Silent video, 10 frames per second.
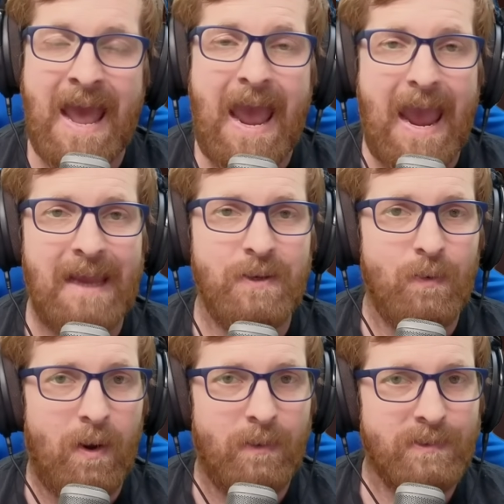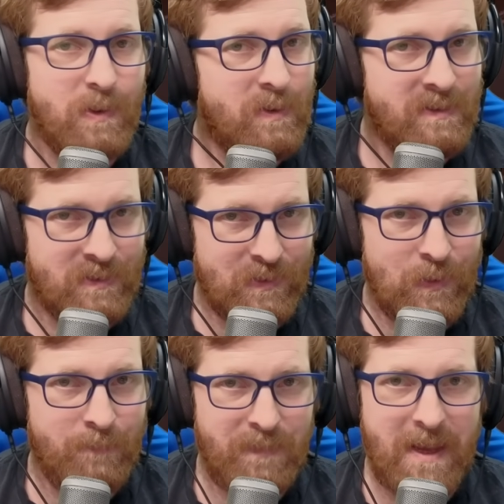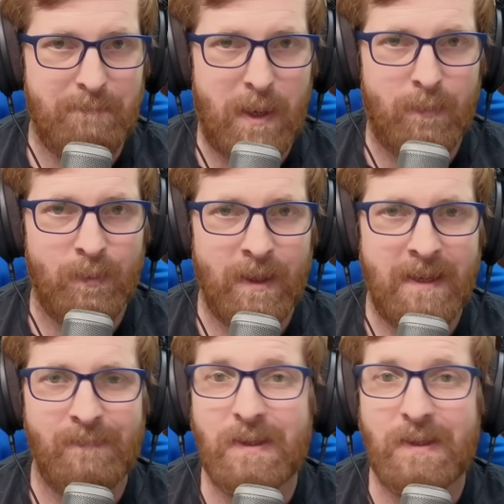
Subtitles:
and you also consume that bobblehead,